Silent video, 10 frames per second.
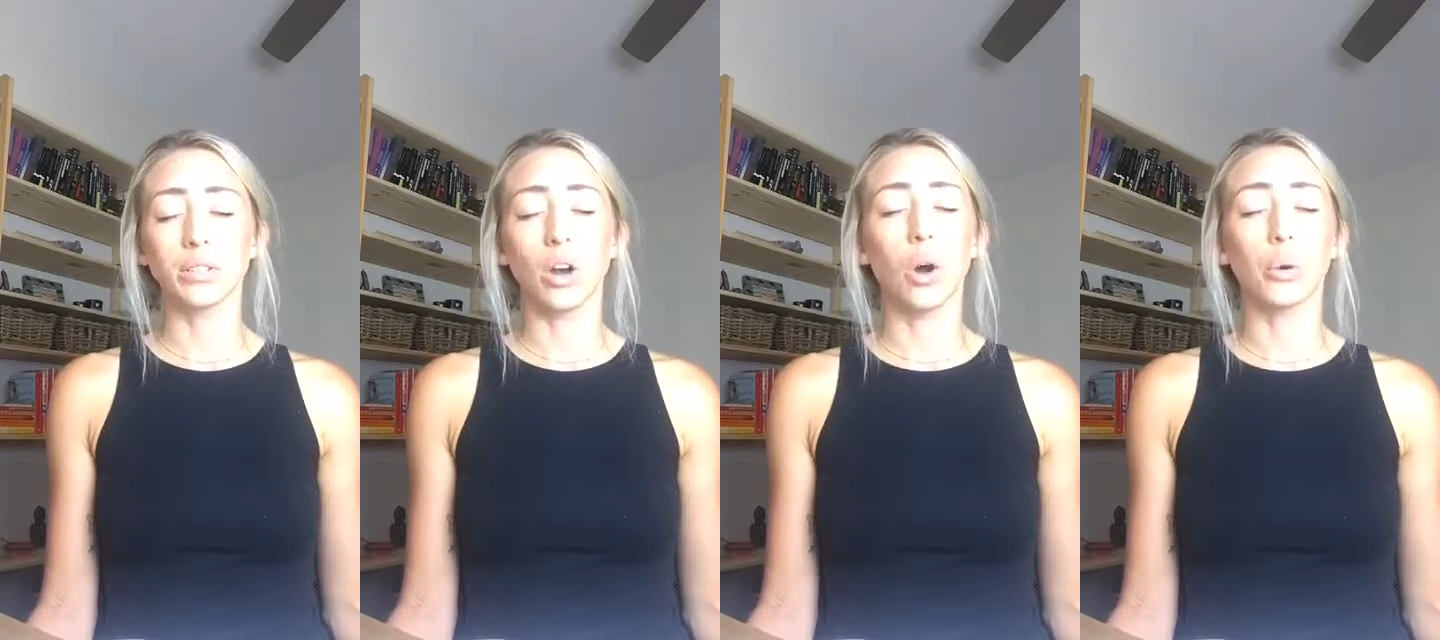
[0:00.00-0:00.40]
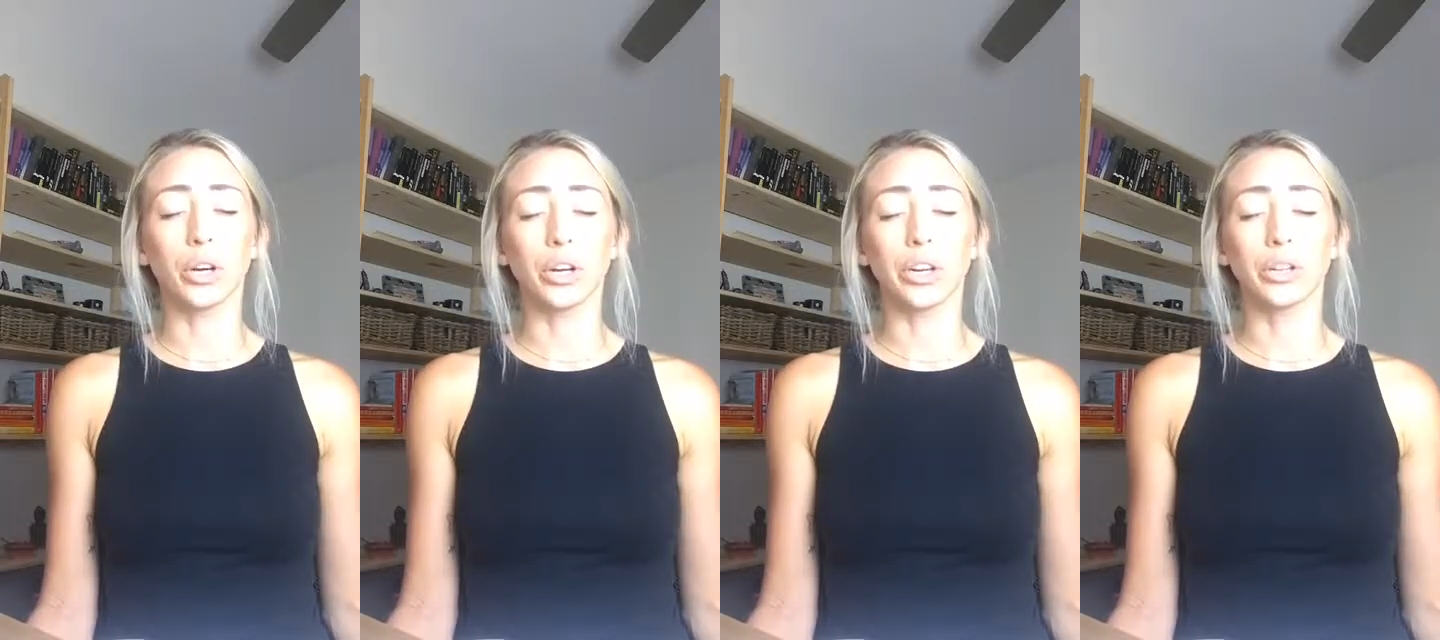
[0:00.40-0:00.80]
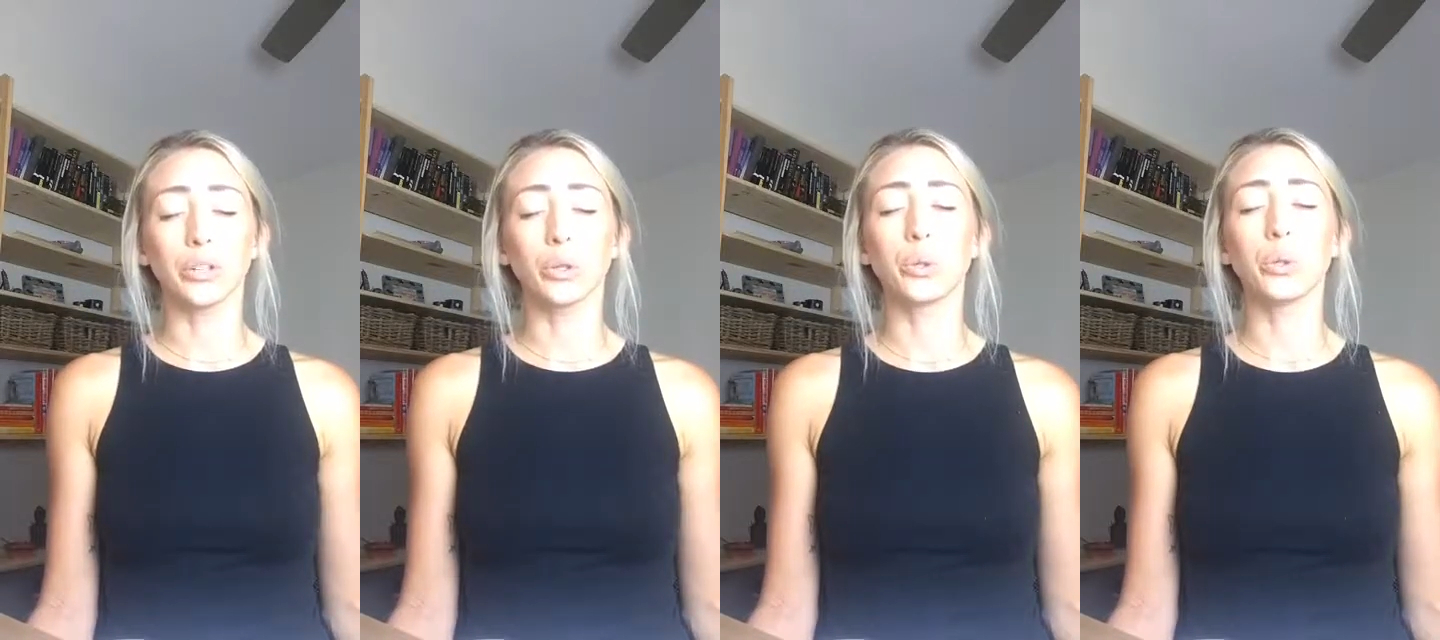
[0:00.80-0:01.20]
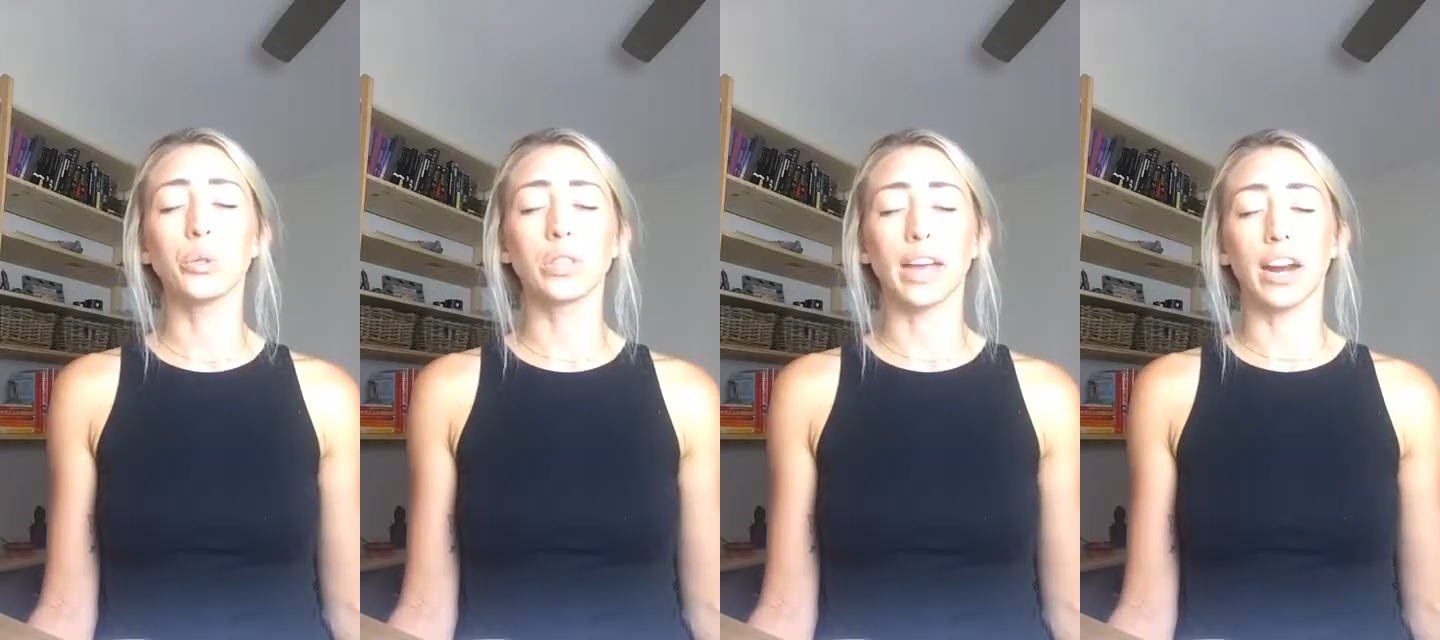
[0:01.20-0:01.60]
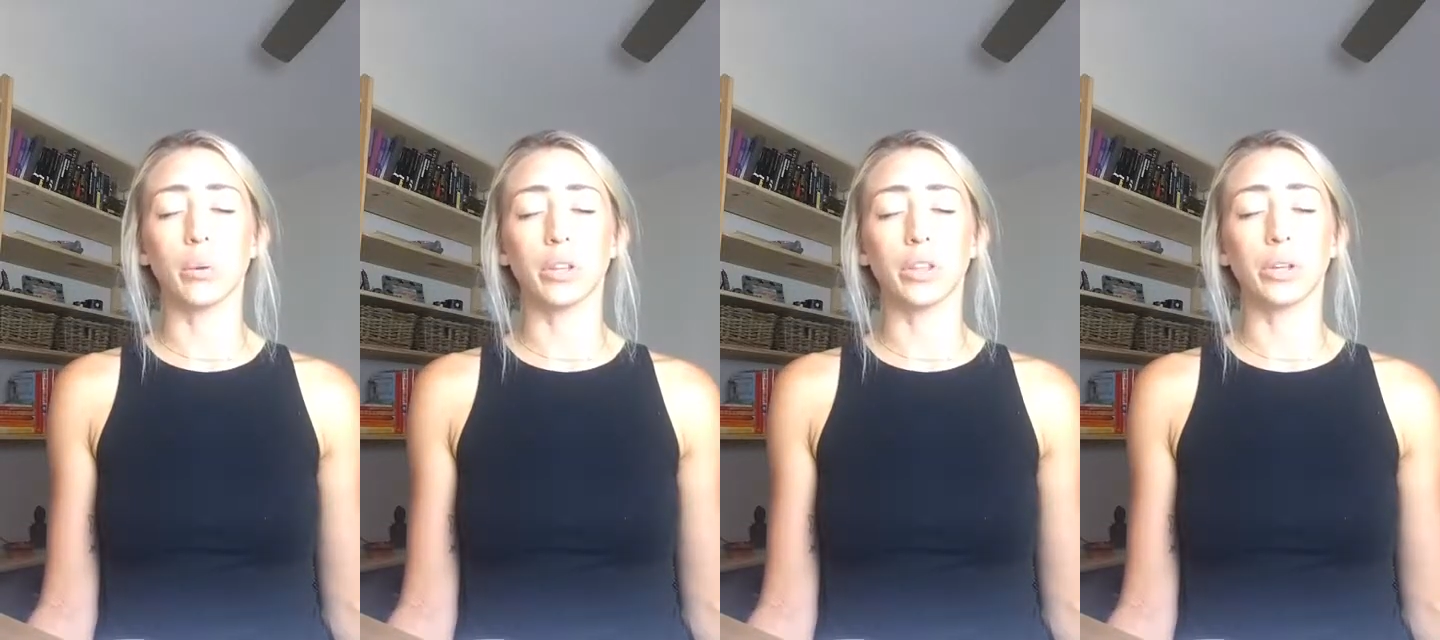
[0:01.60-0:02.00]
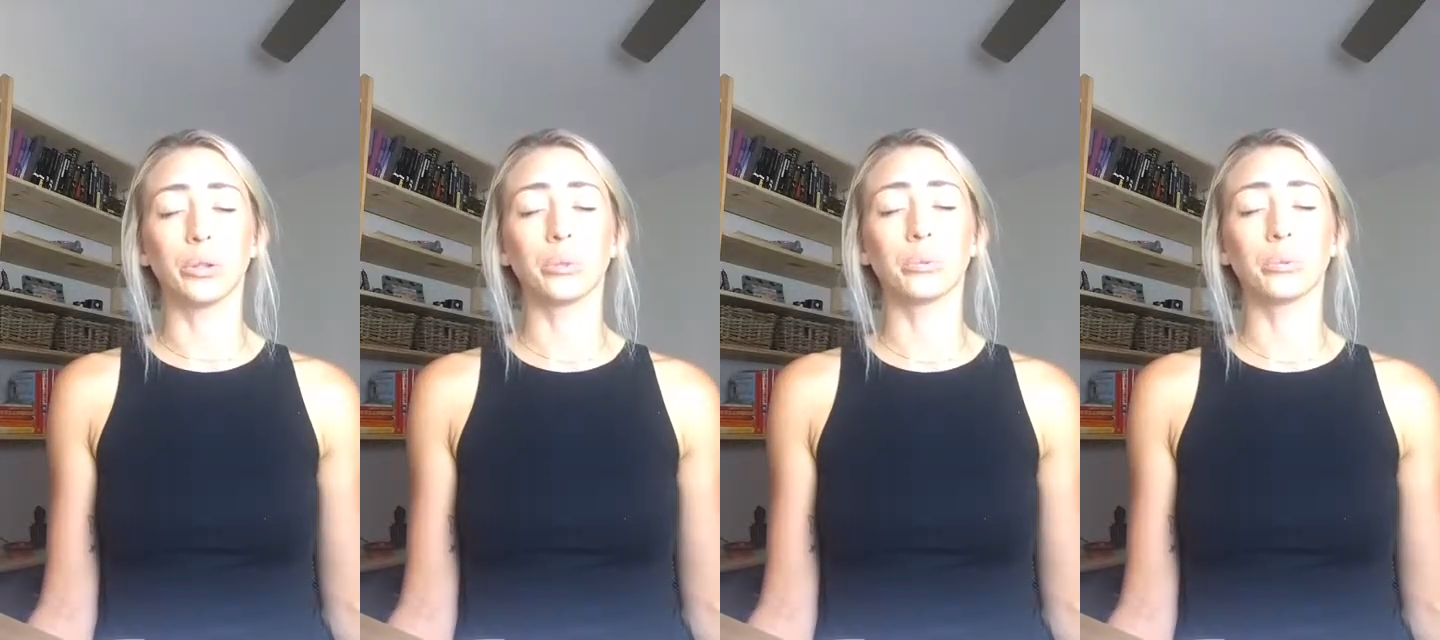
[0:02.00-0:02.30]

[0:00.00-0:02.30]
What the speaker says: coworkers? Who's there with you?